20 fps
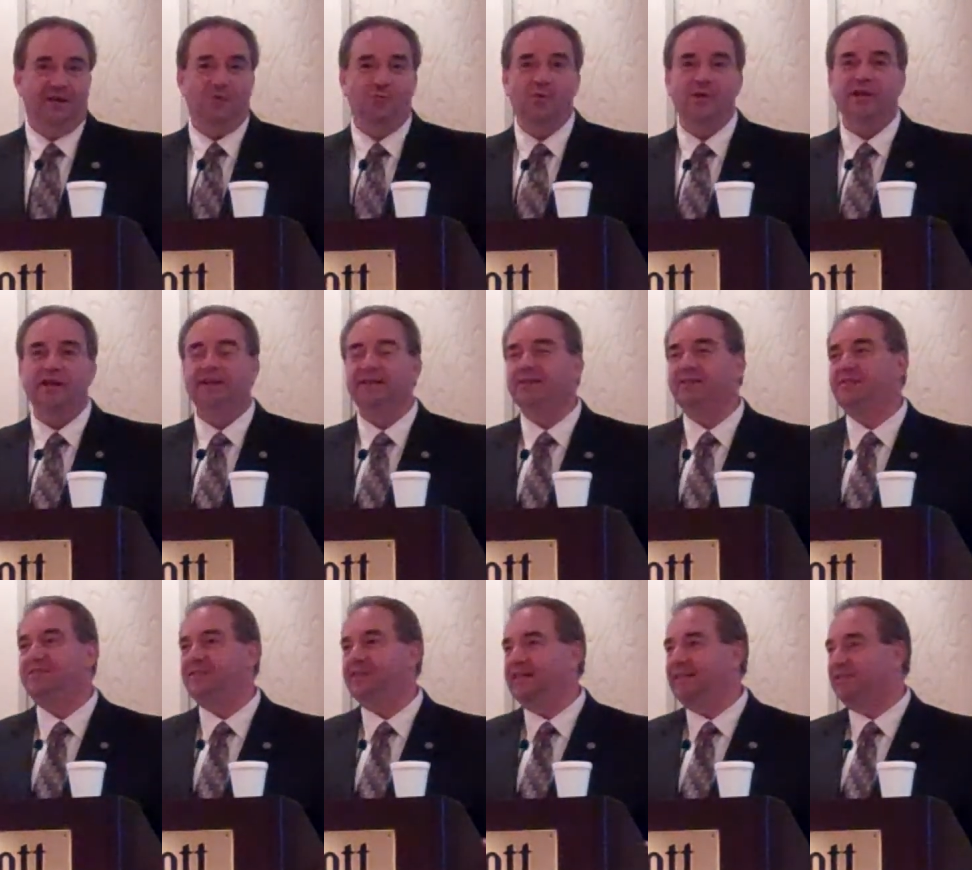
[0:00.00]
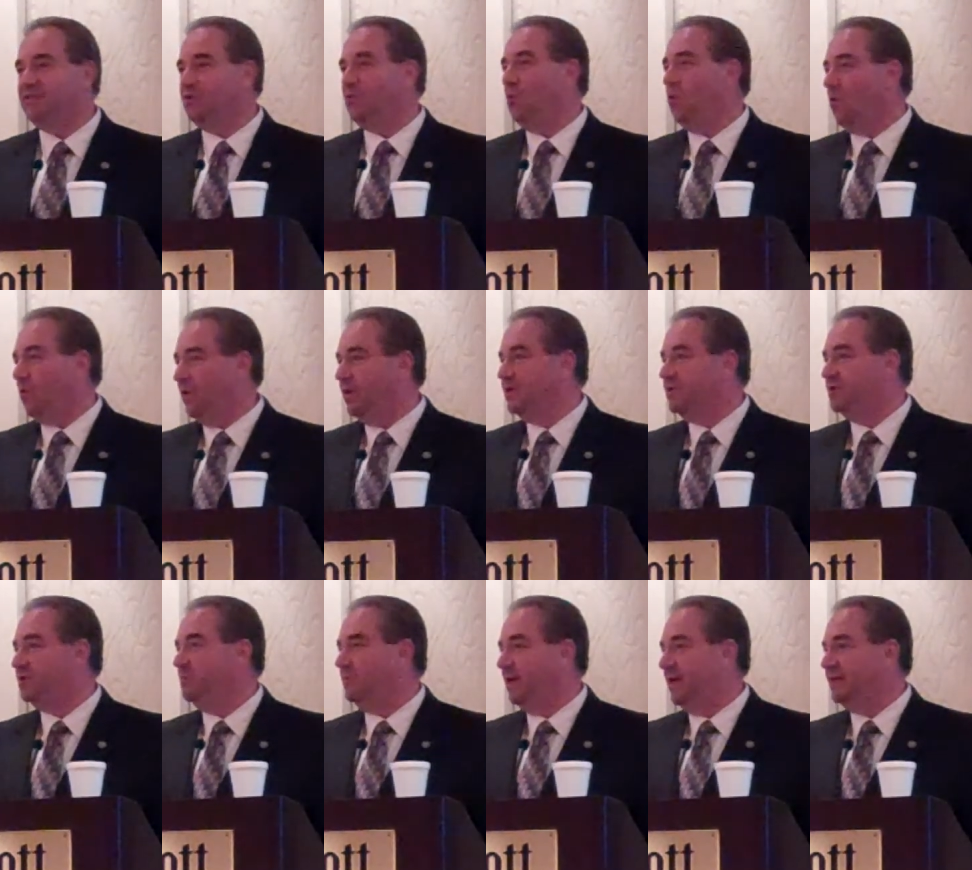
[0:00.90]
We didn't see
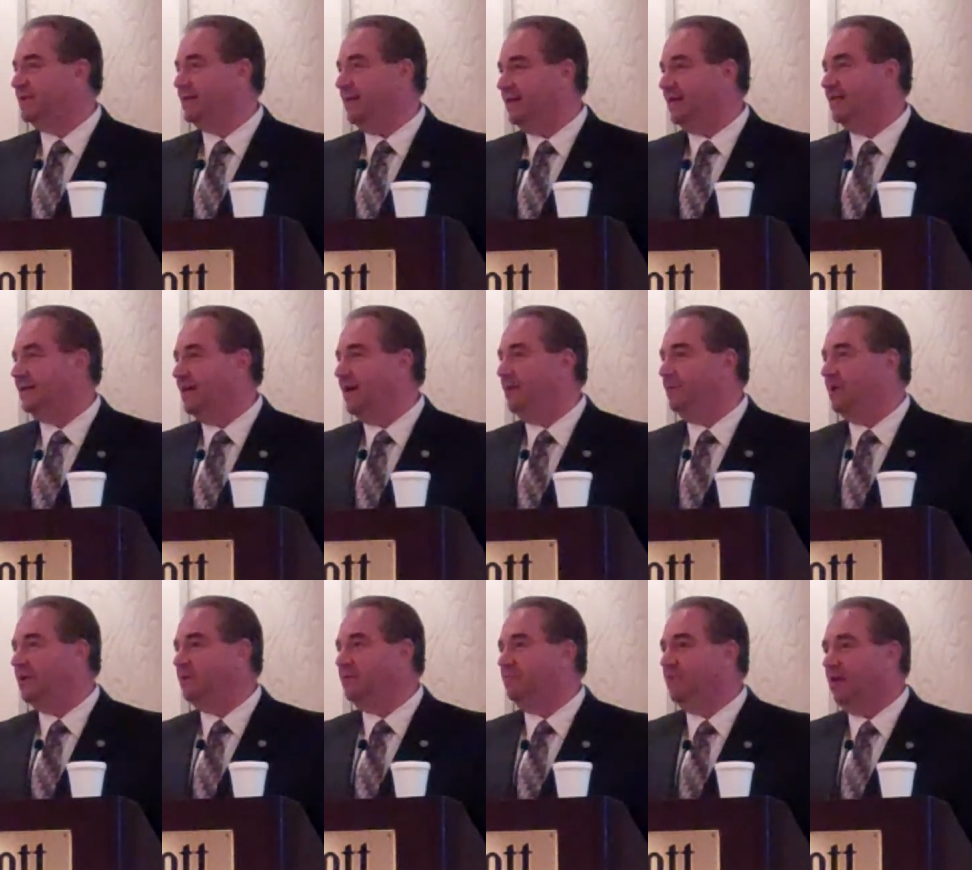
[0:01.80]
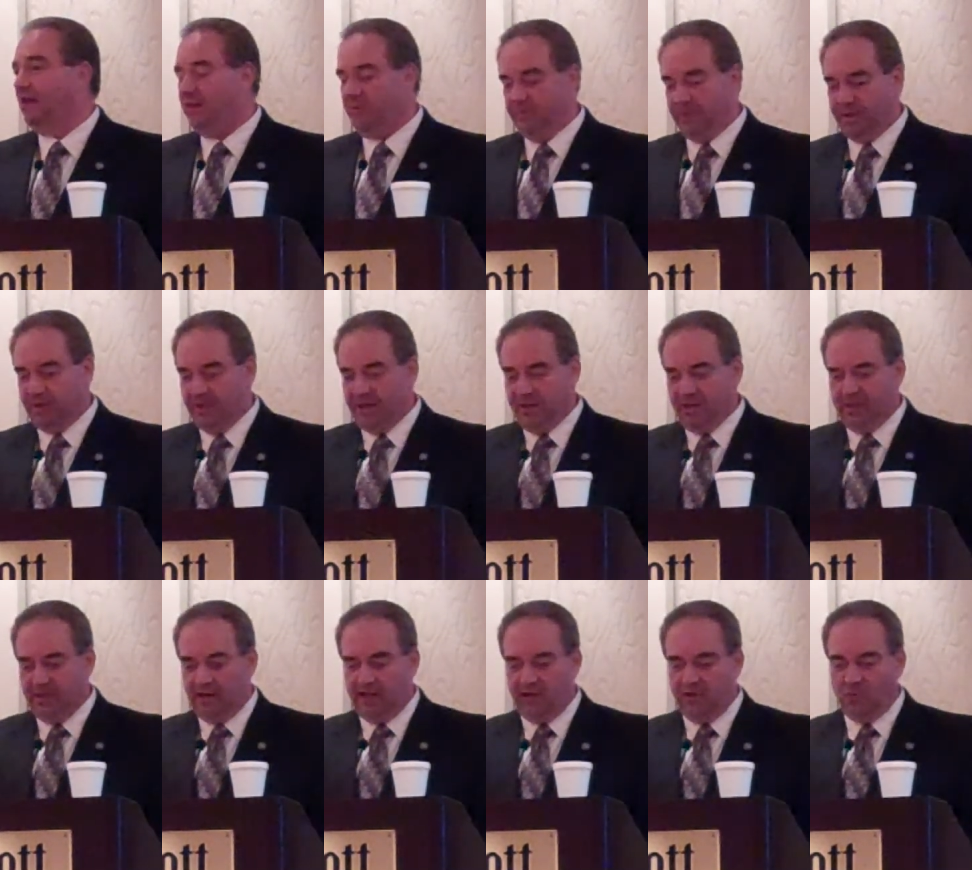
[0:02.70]
tourism as economic development.
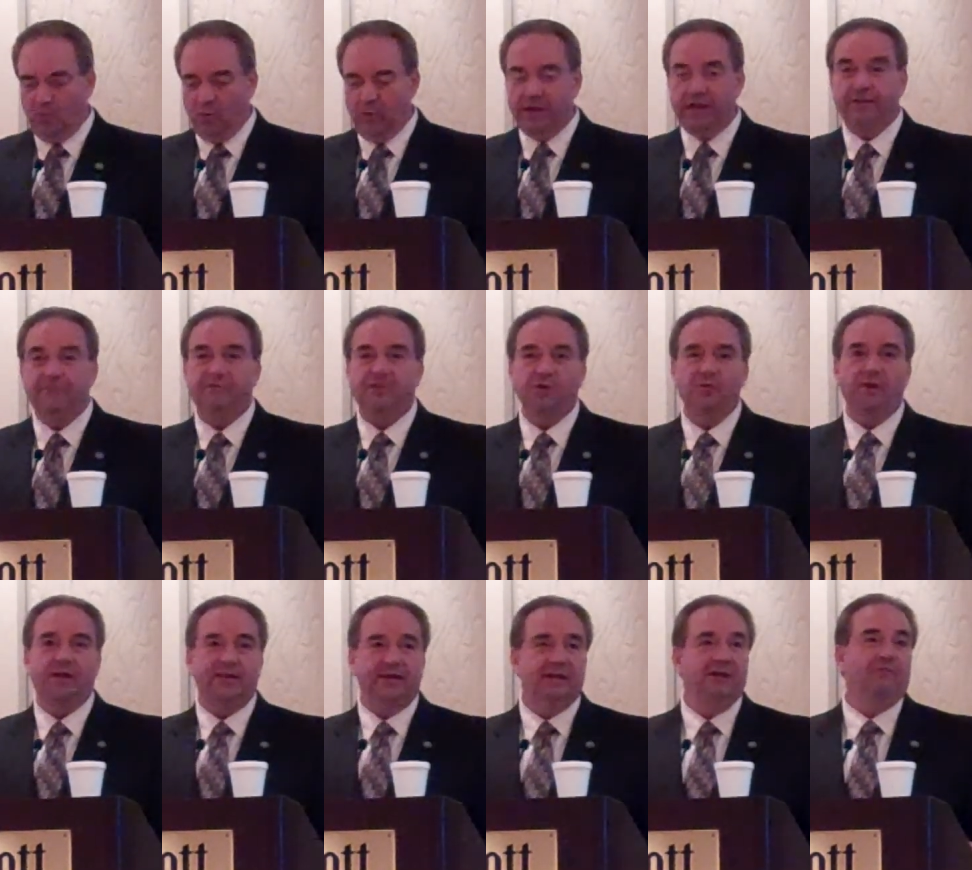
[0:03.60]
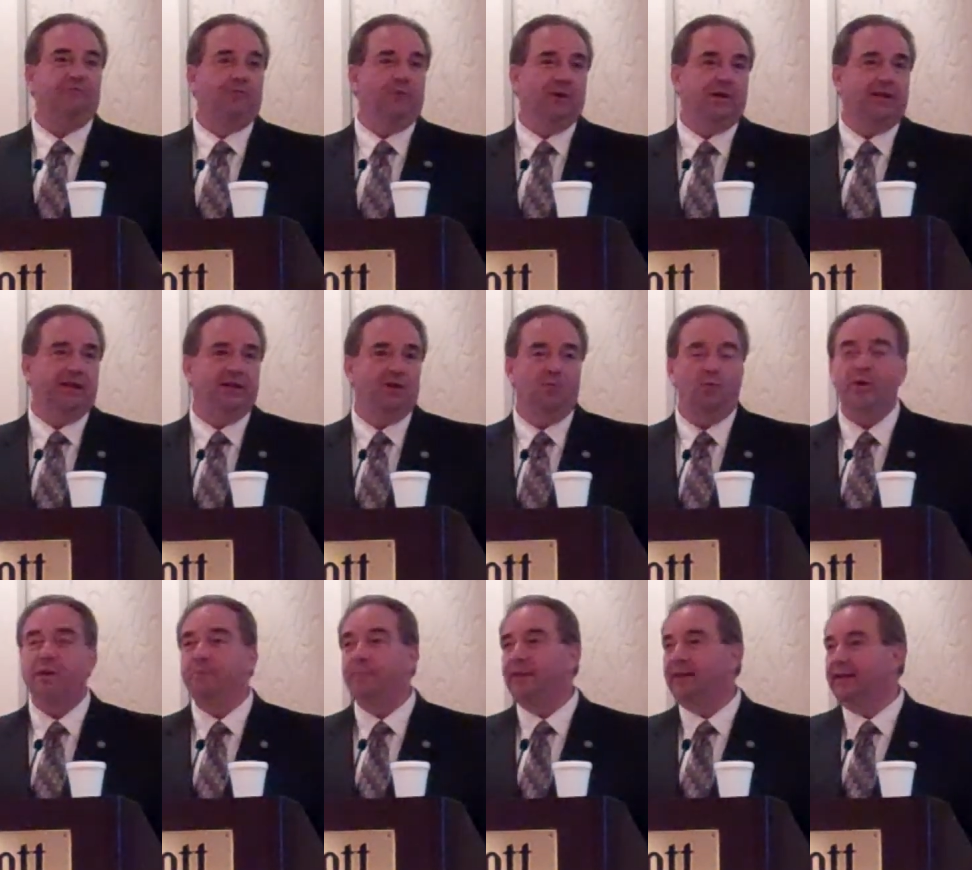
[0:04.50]
We view it differently.
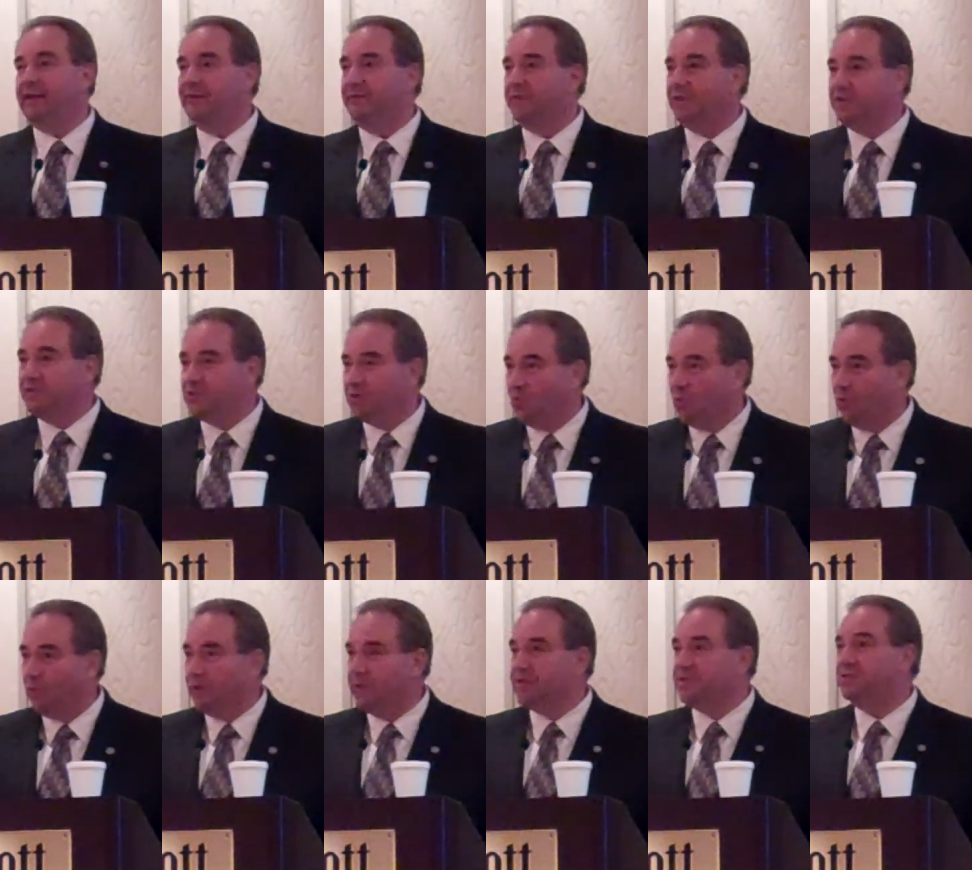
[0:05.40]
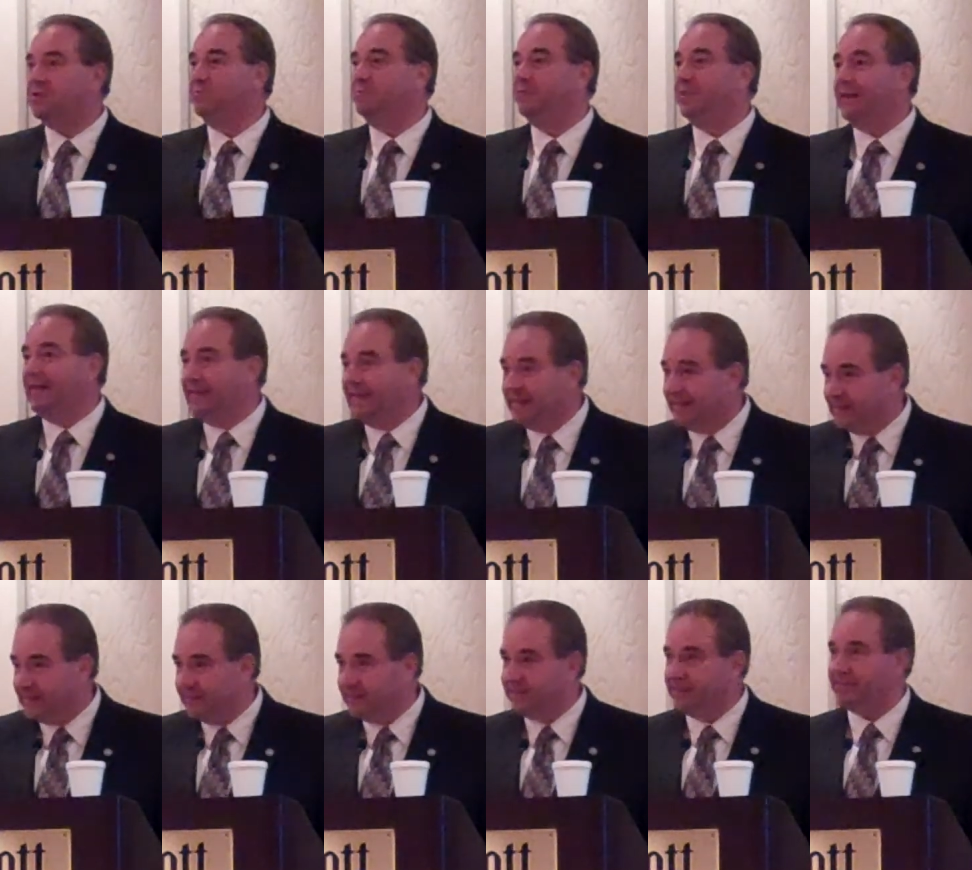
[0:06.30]
We believe that tourism
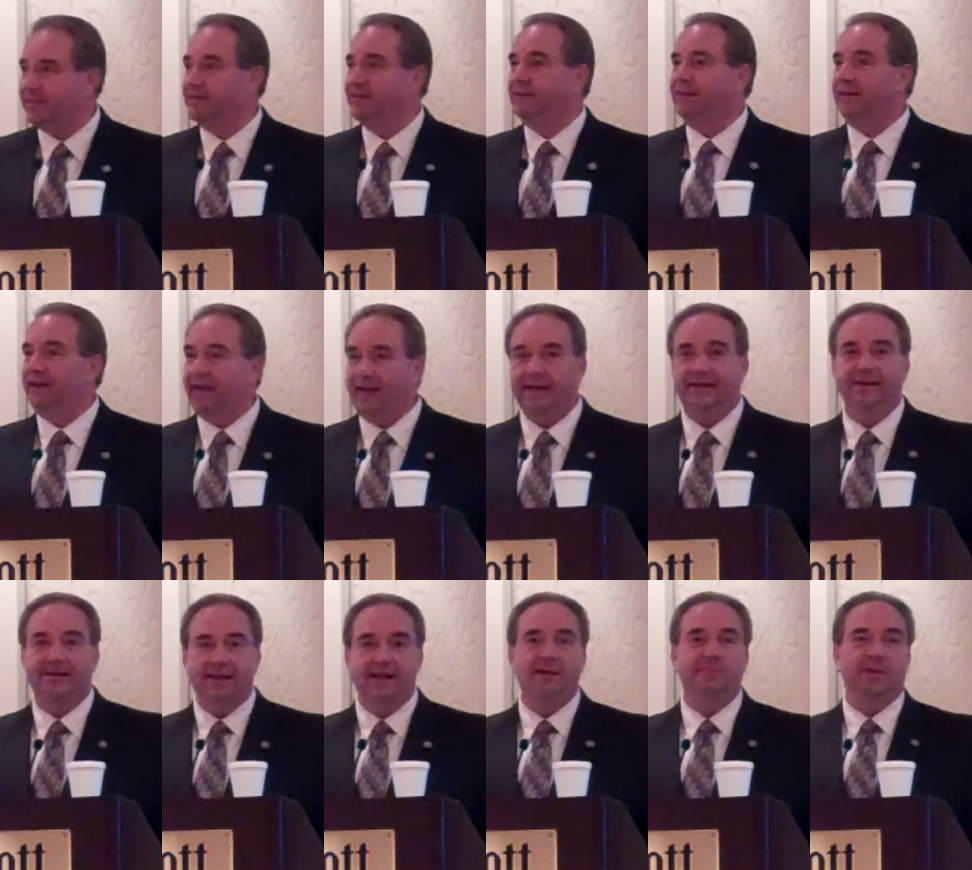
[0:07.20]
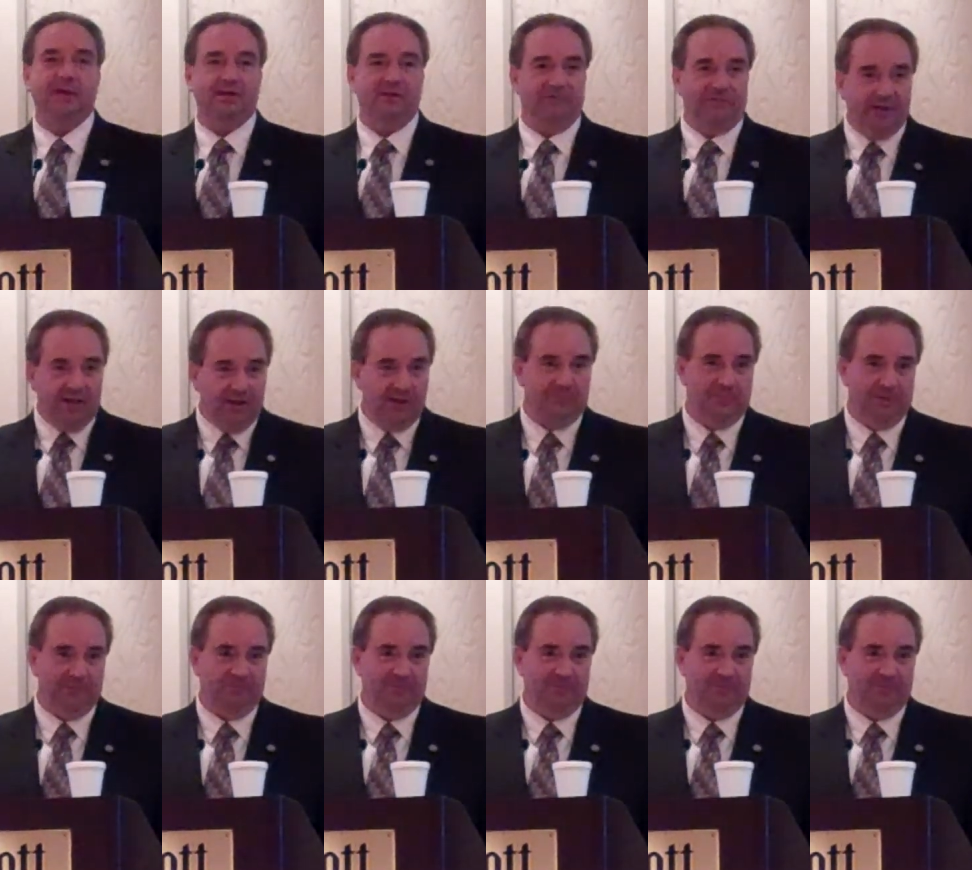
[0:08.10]
is economic development.